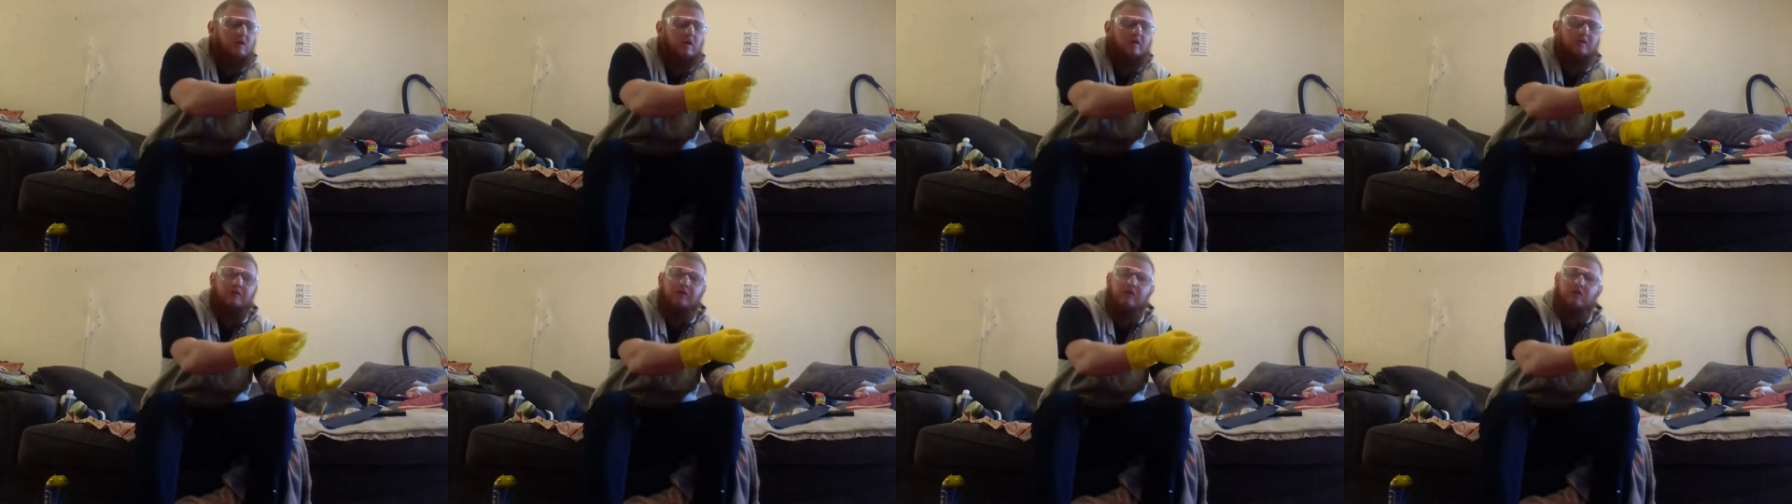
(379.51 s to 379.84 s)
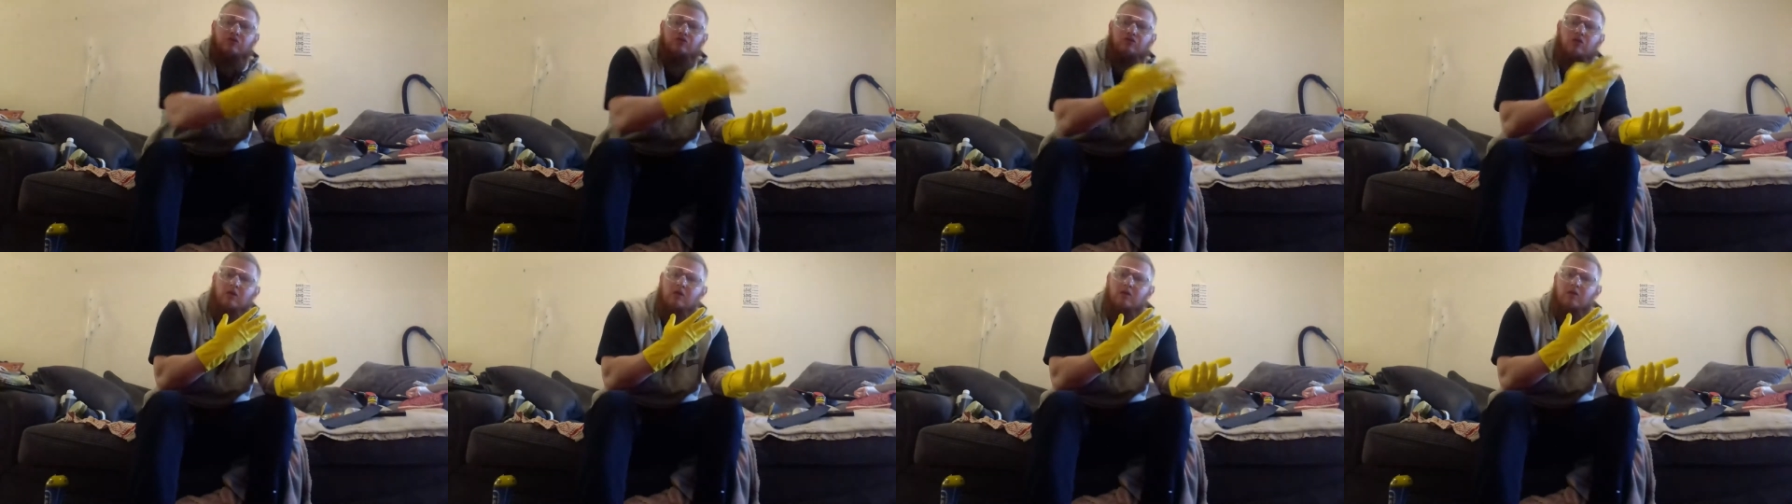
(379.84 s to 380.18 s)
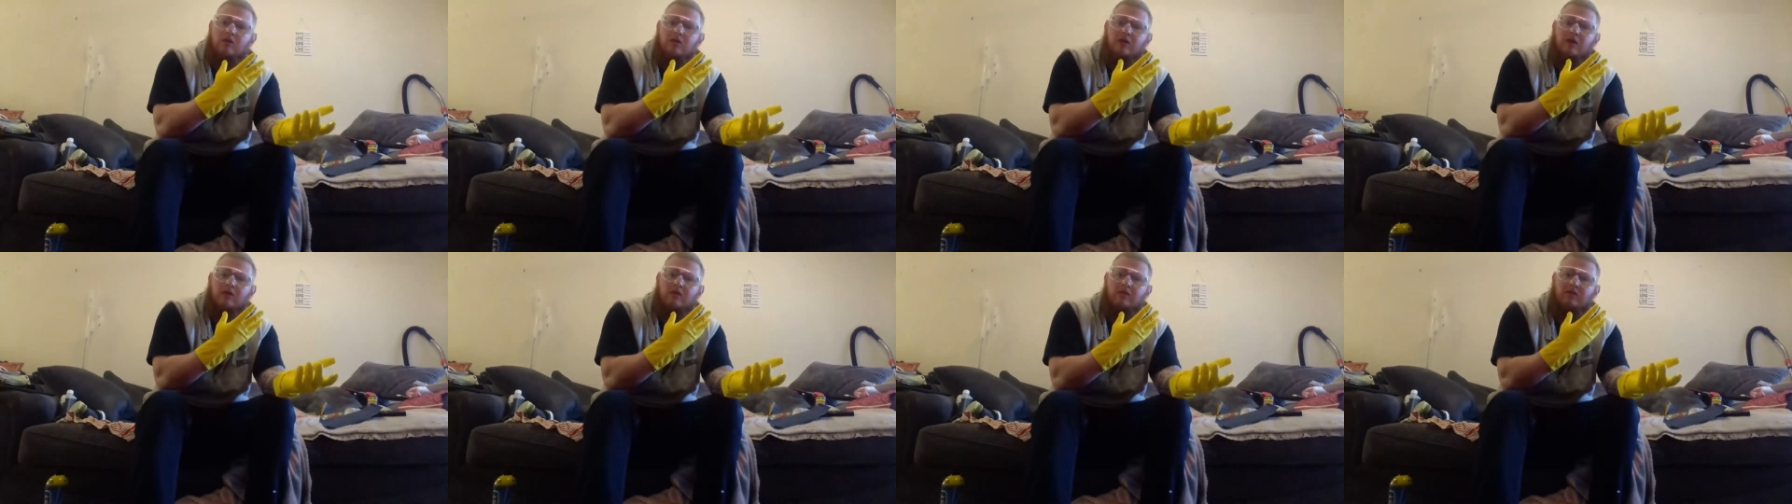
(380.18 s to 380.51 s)
if the string
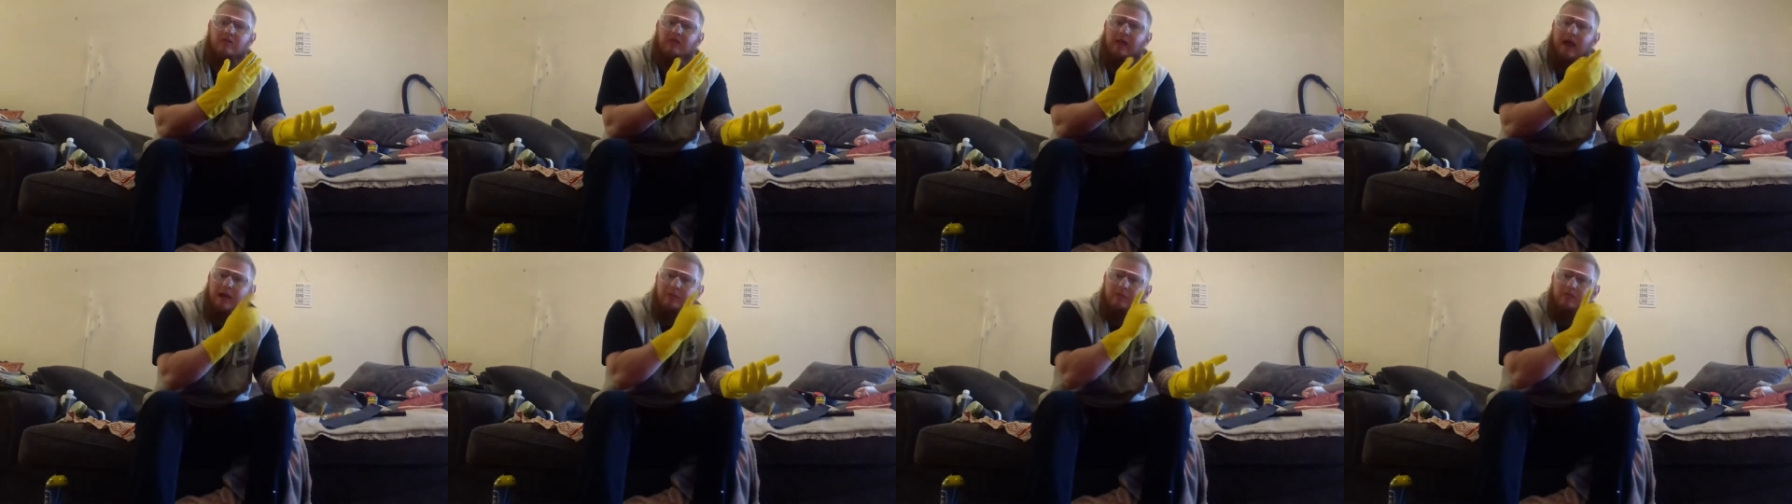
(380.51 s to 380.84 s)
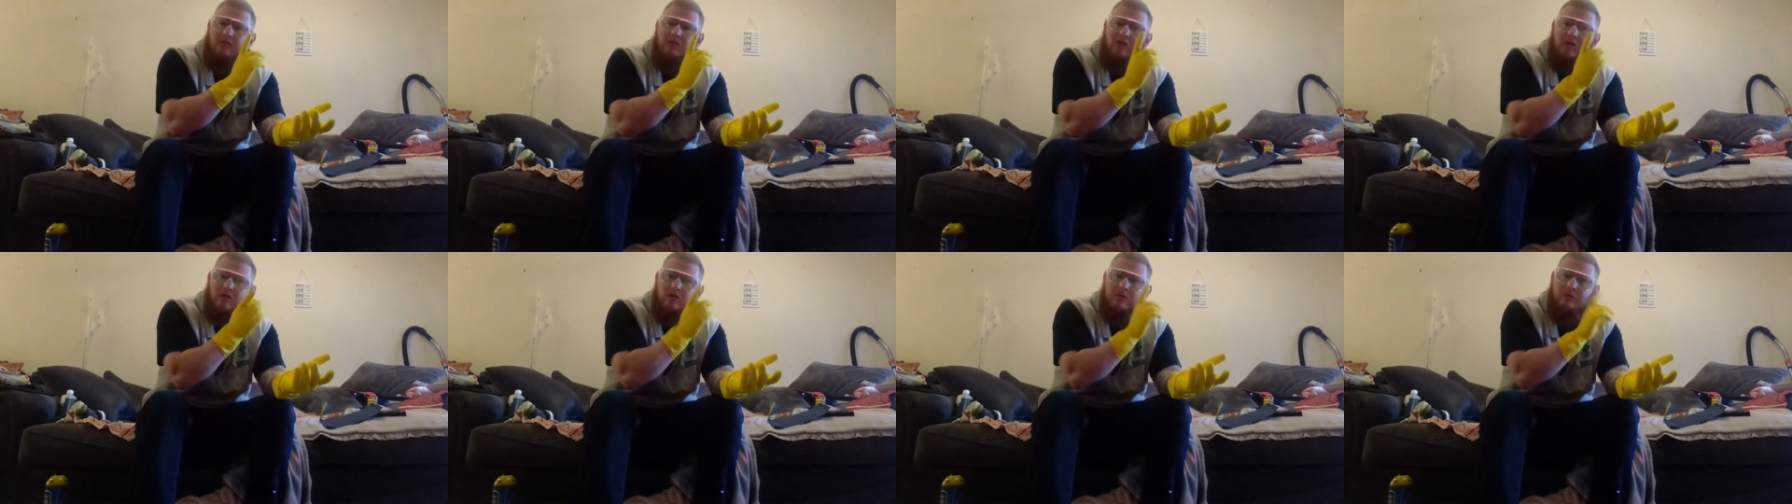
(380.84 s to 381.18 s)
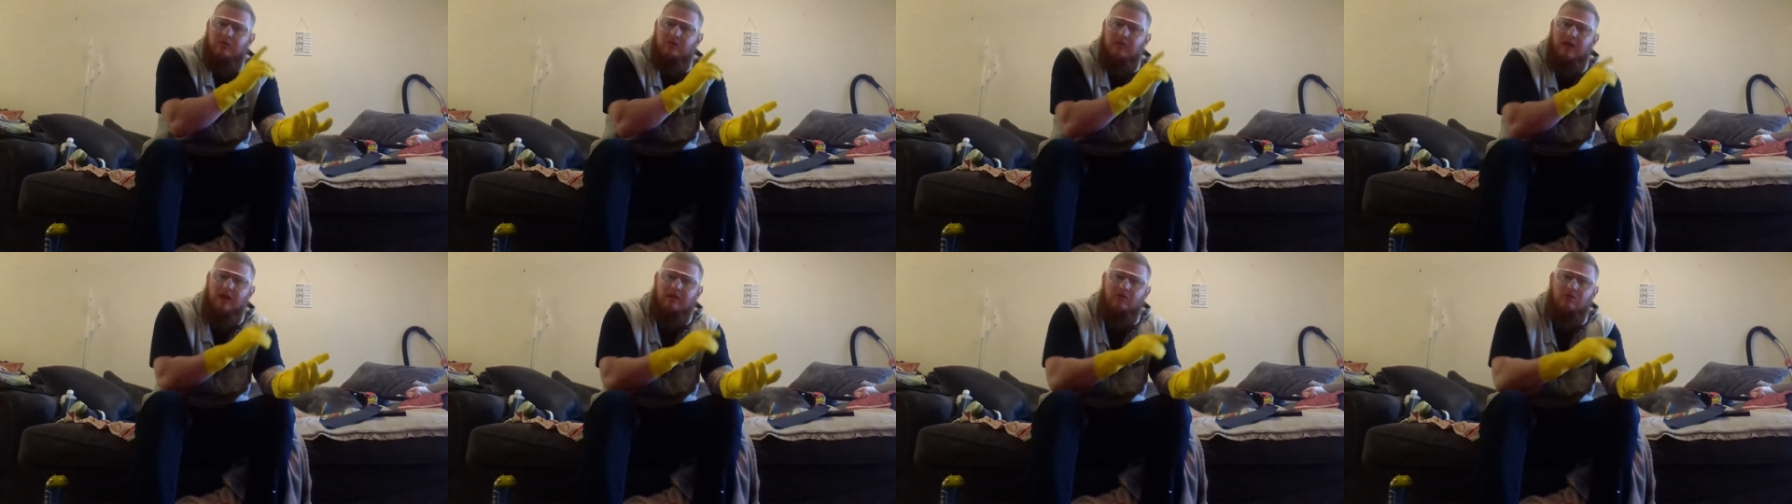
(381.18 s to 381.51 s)
snaps, to
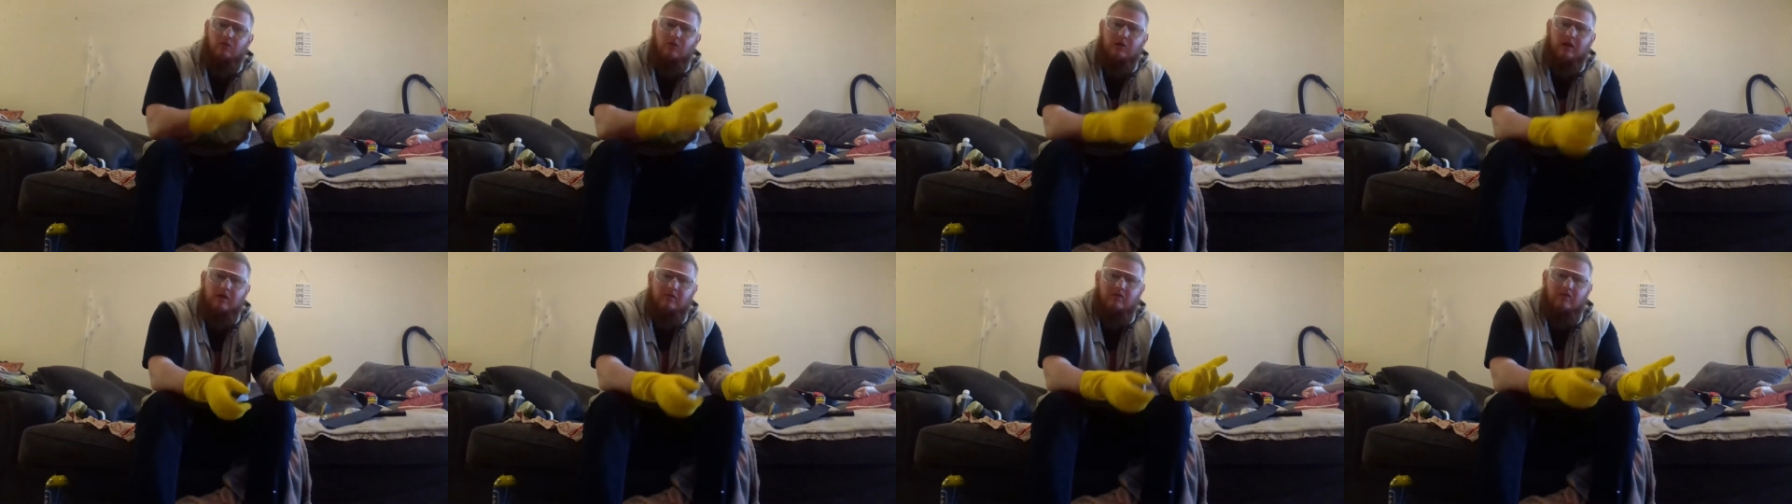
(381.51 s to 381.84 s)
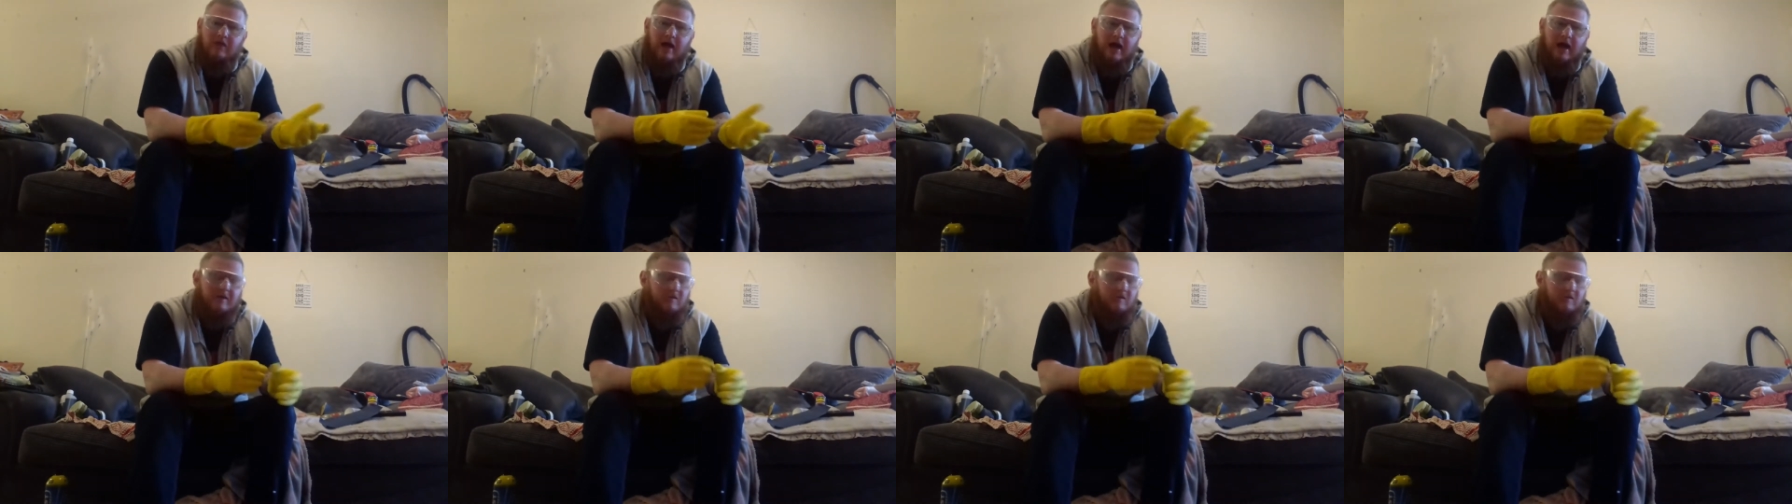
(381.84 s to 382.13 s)
protect you against that. So